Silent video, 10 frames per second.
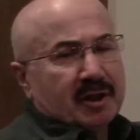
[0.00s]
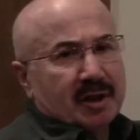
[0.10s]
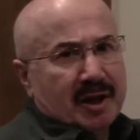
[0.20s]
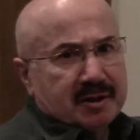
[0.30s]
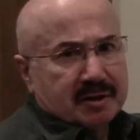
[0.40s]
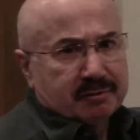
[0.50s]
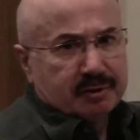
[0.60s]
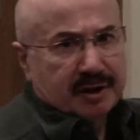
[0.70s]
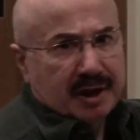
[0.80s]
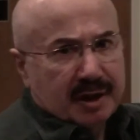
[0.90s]
a lot of
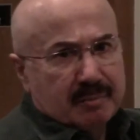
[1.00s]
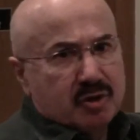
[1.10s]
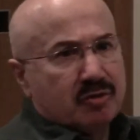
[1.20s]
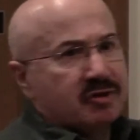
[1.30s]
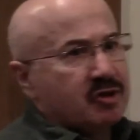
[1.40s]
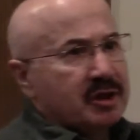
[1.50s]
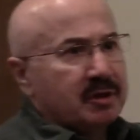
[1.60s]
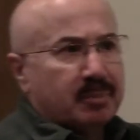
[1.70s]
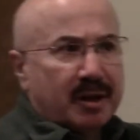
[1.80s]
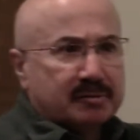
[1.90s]
different names. You've seen
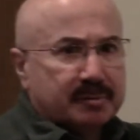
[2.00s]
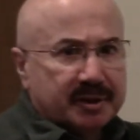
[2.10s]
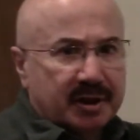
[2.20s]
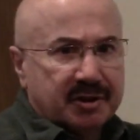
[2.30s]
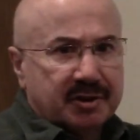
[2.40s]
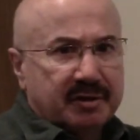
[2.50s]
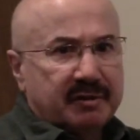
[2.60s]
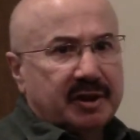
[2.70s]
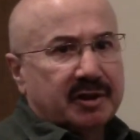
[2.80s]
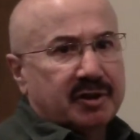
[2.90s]
it probably on
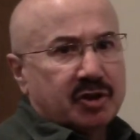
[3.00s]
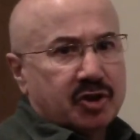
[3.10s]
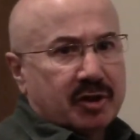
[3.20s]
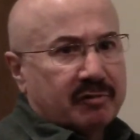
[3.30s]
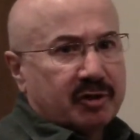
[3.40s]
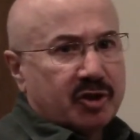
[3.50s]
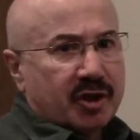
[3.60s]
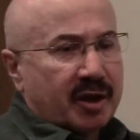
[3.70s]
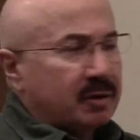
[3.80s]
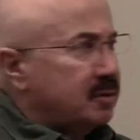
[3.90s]
TV on the Discovery
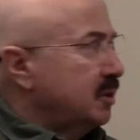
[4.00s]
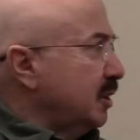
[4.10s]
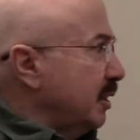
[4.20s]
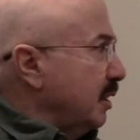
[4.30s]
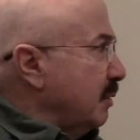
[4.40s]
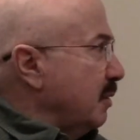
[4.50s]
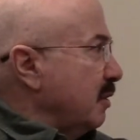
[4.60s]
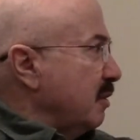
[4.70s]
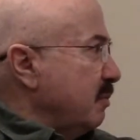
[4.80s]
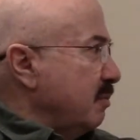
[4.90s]
Channel.
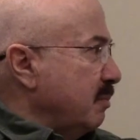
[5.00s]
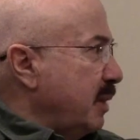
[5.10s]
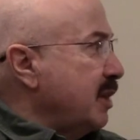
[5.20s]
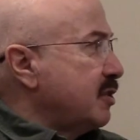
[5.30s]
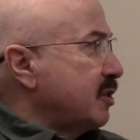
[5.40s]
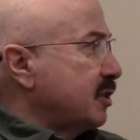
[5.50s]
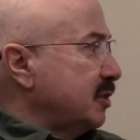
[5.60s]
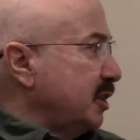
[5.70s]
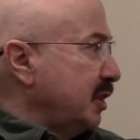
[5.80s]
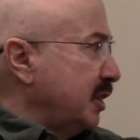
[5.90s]

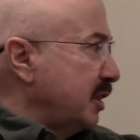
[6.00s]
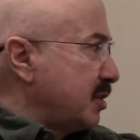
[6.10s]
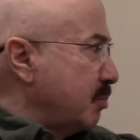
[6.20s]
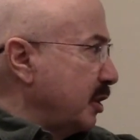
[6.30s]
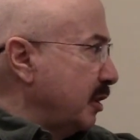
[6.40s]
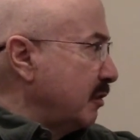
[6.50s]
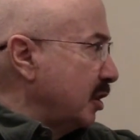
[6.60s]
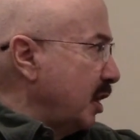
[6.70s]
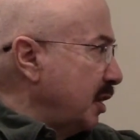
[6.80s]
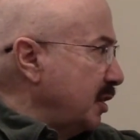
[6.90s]
Basically, it's been given a
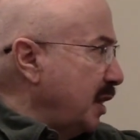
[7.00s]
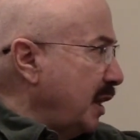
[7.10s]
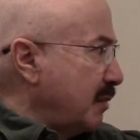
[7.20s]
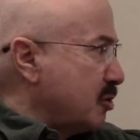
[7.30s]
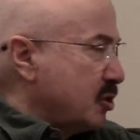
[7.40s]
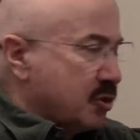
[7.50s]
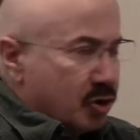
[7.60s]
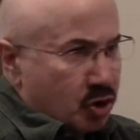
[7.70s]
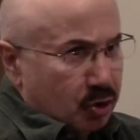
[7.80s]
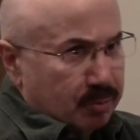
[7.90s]
lot of names. It's the
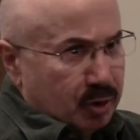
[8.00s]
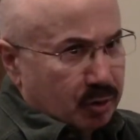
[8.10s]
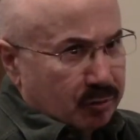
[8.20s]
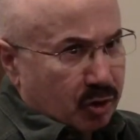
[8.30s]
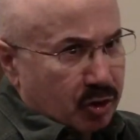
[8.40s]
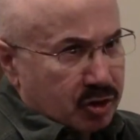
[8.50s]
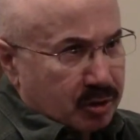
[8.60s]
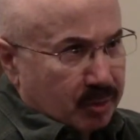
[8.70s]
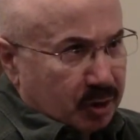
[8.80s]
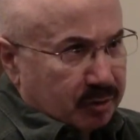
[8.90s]
superuniverse,
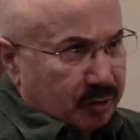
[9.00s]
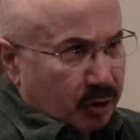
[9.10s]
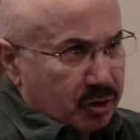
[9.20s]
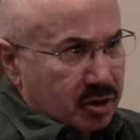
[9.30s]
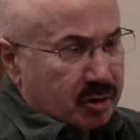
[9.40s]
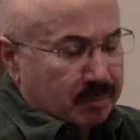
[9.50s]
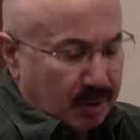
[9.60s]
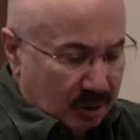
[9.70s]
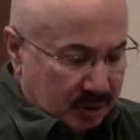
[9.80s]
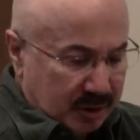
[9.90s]
the multiverse, the
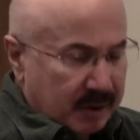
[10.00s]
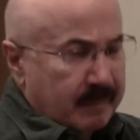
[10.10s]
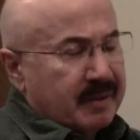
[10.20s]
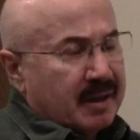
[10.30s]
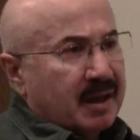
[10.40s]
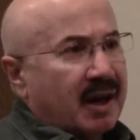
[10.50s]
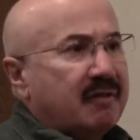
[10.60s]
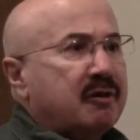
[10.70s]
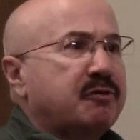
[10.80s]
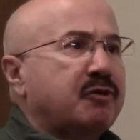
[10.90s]
bulk. I
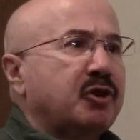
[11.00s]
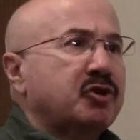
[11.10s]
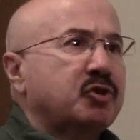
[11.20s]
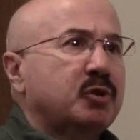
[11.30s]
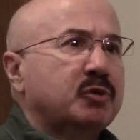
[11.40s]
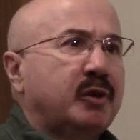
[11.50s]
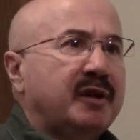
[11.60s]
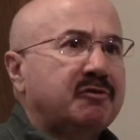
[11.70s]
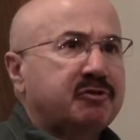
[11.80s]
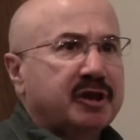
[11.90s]
refer to it
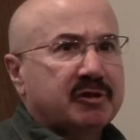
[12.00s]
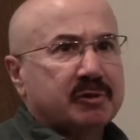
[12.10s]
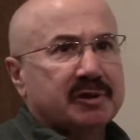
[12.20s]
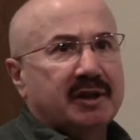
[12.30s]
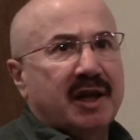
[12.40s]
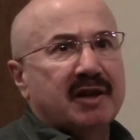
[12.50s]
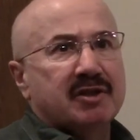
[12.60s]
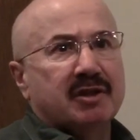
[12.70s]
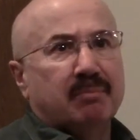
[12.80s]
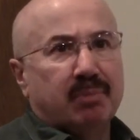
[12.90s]
quite frequently
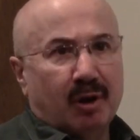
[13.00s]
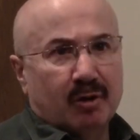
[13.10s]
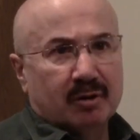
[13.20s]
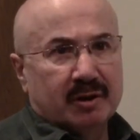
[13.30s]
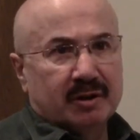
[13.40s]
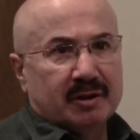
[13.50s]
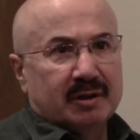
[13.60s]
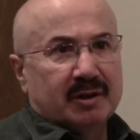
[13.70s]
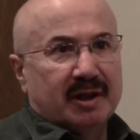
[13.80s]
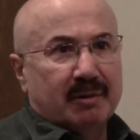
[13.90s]
as the bulk
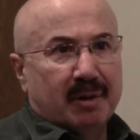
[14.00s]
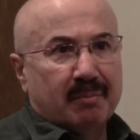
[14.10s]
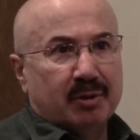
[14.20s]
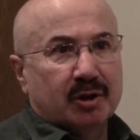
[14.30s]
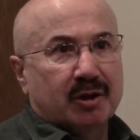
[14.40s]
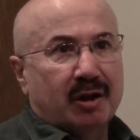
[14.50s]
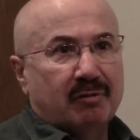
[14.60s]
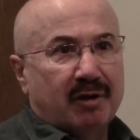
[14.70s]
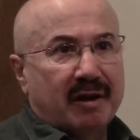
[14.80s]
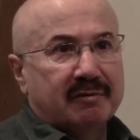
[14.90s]
in my book,
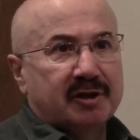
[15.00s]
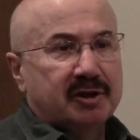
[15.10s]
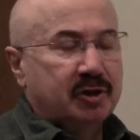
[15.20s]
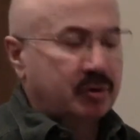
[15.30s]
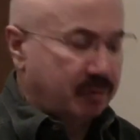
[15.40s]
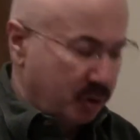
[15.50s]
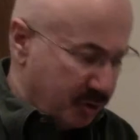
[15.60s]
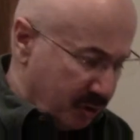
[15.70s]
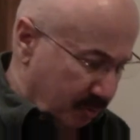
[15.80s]
Unraveling the Universe's